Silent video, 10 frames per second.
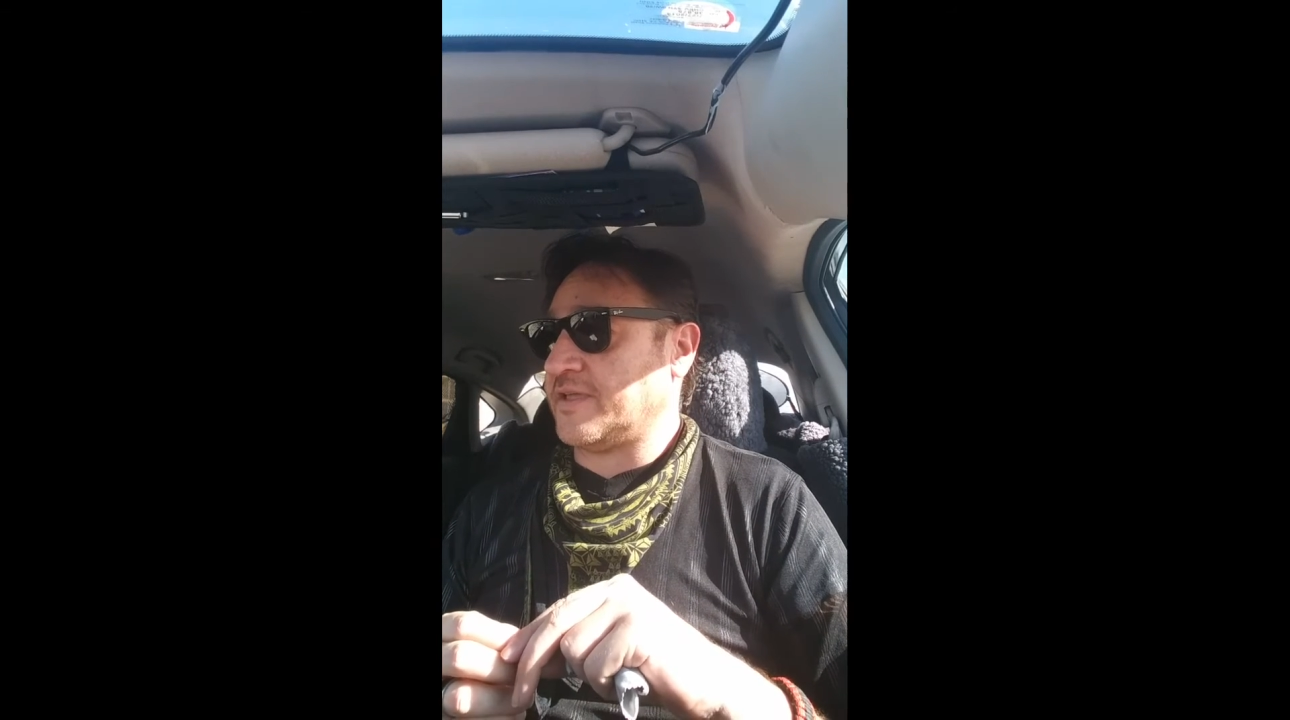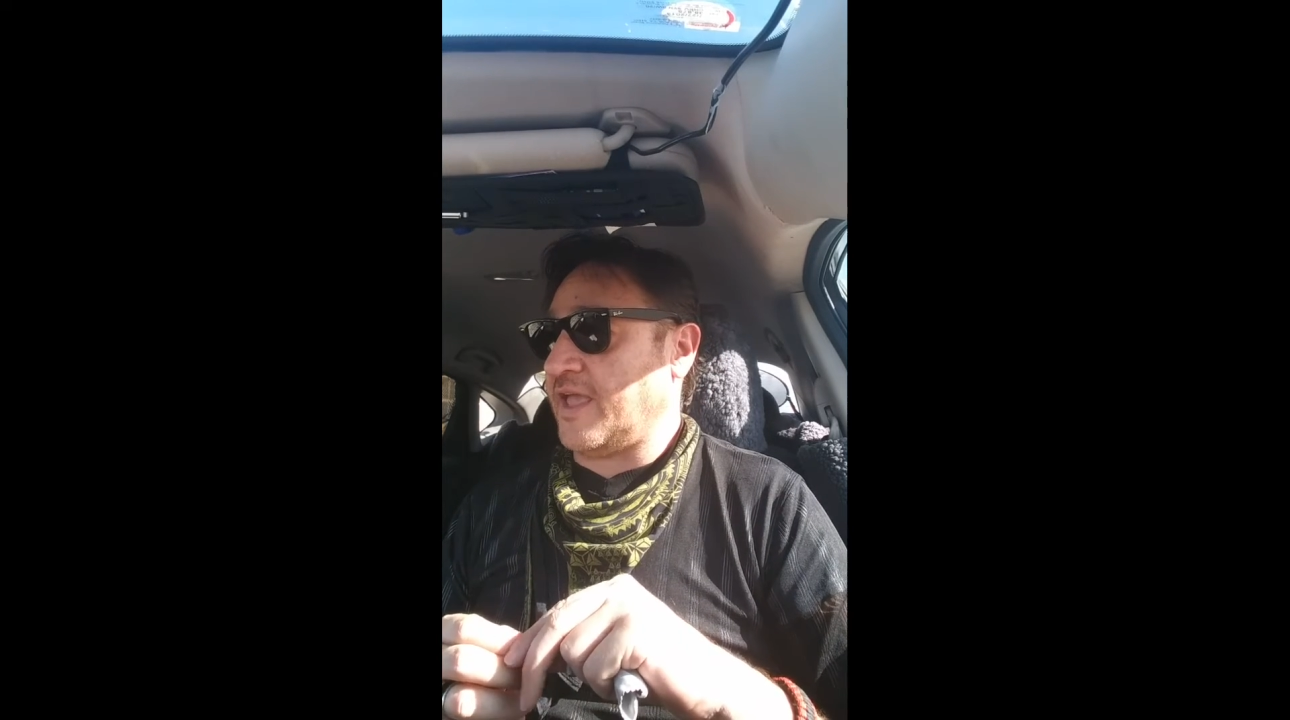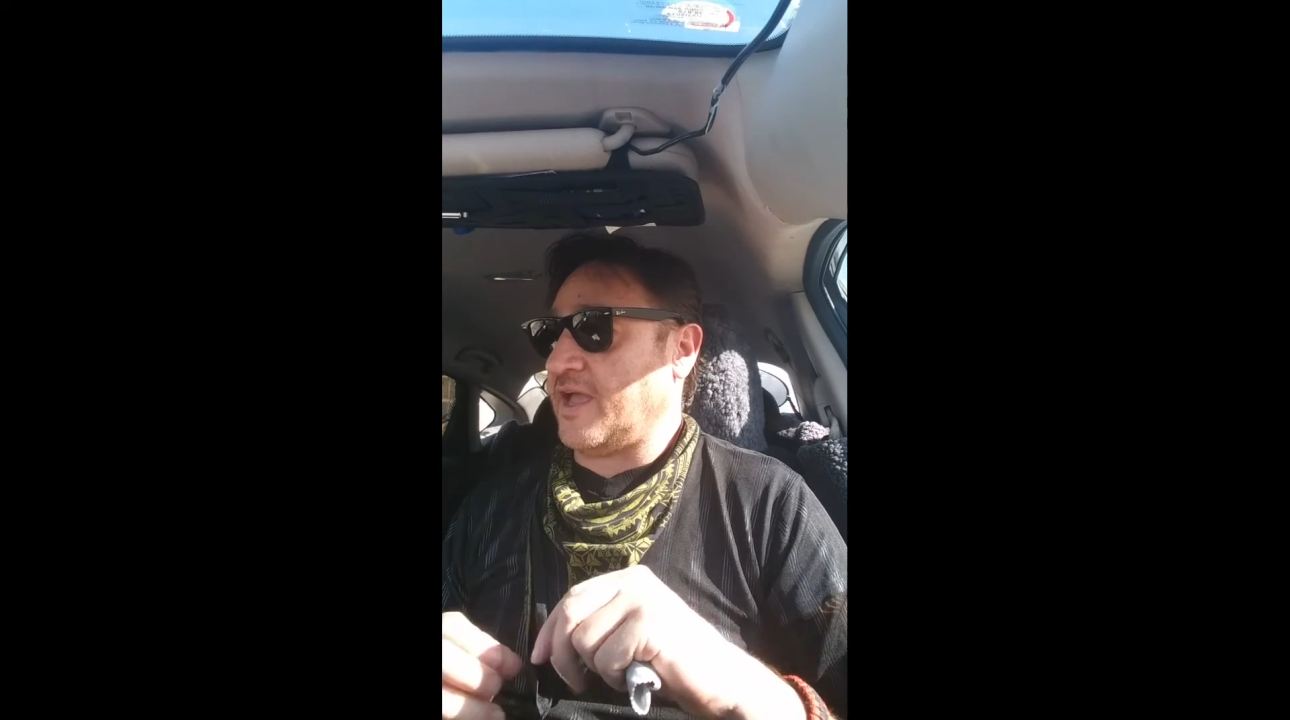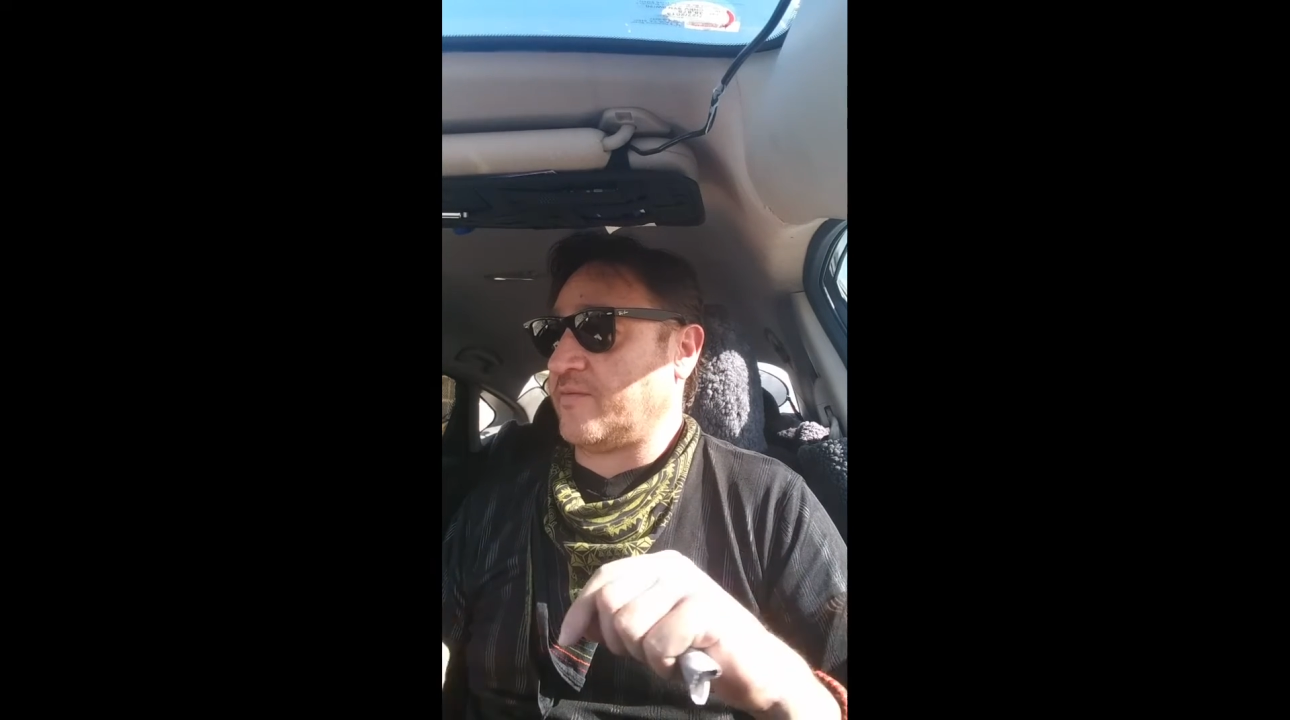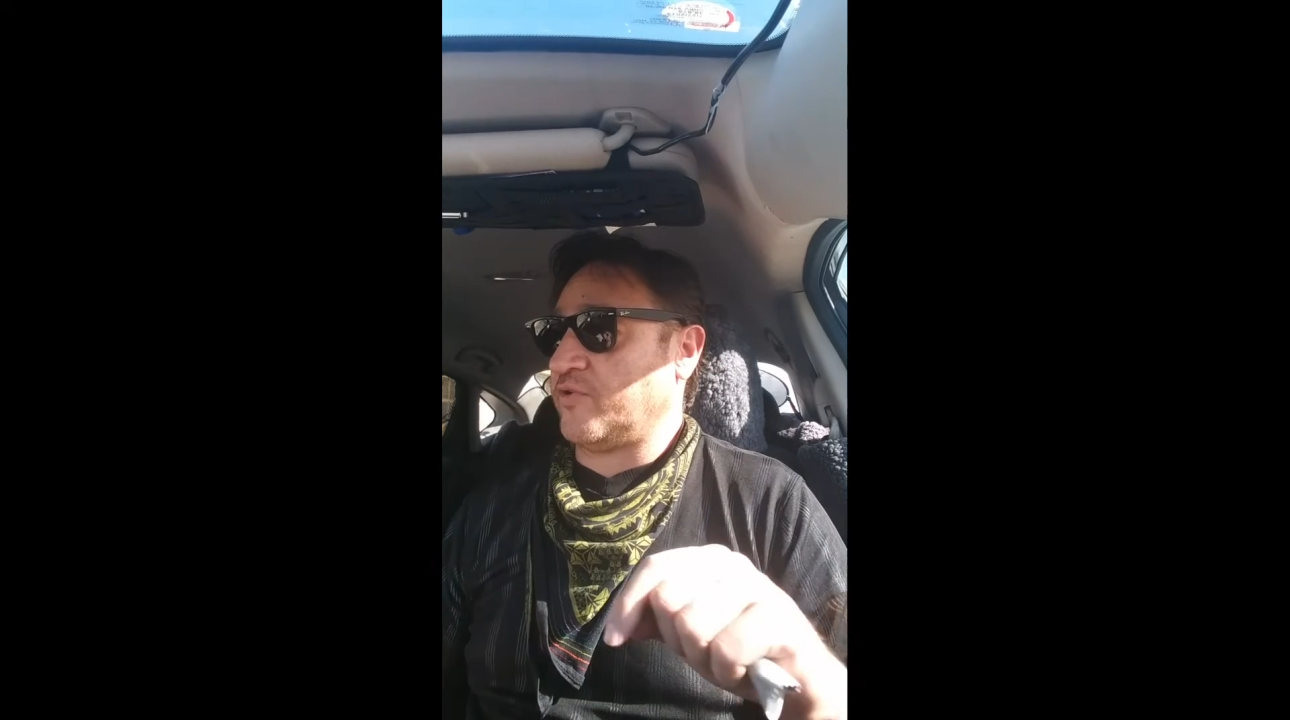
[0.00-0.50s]

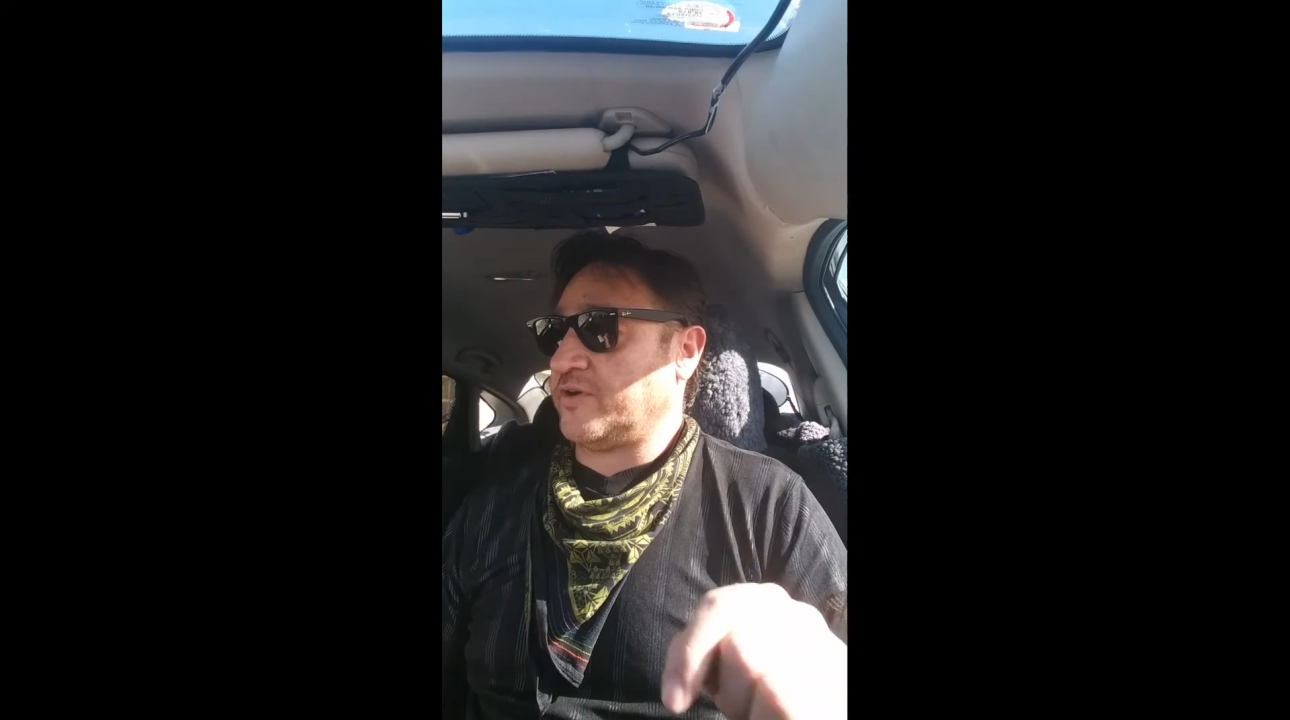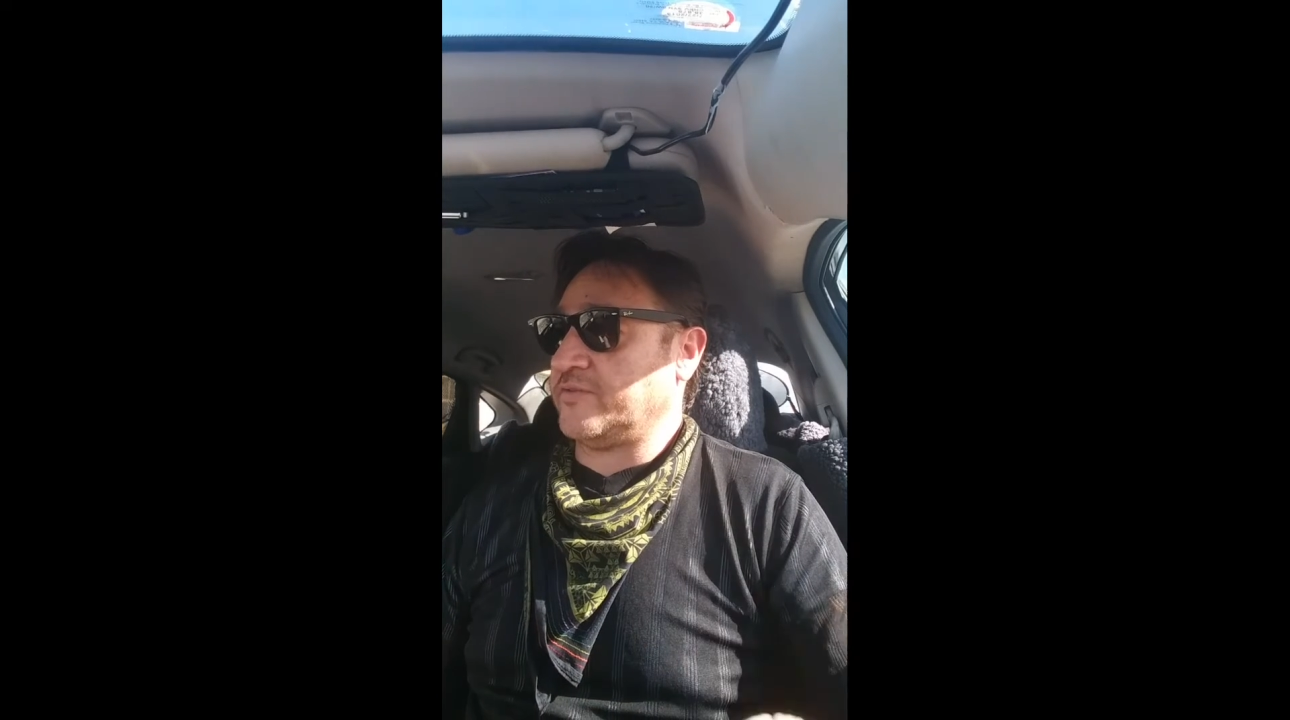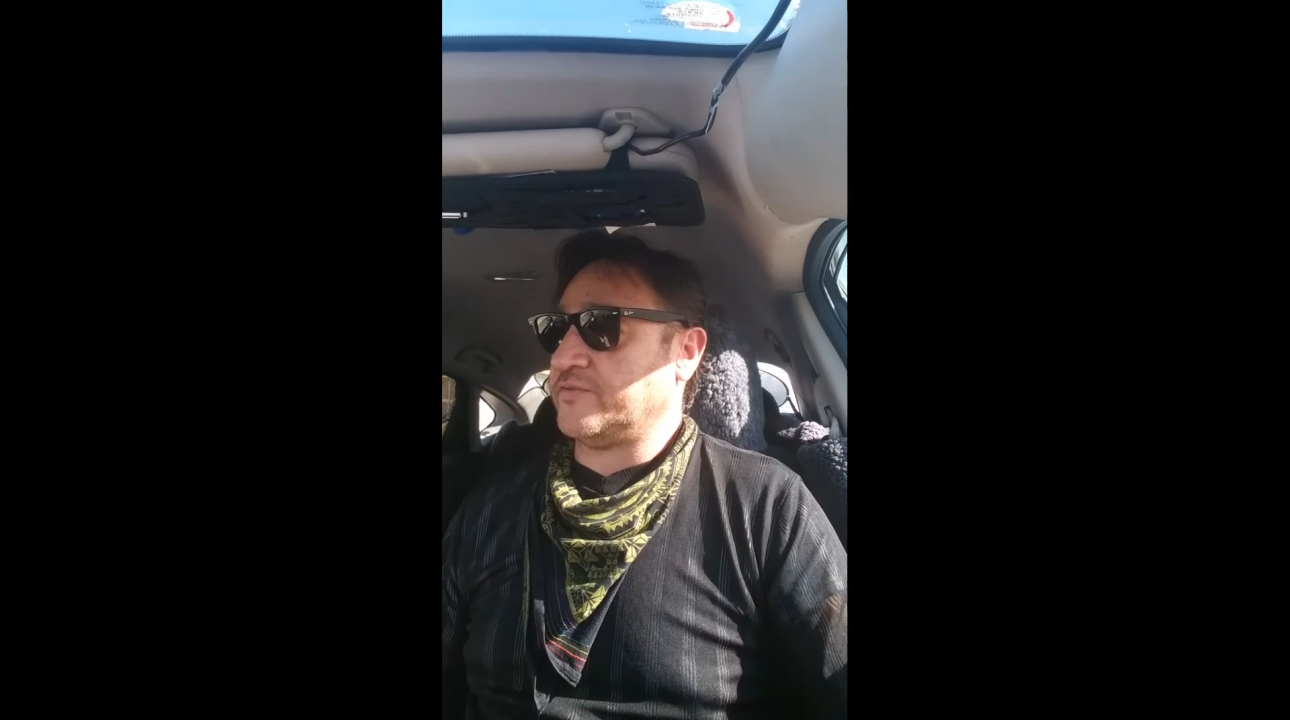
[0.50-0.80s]
camera,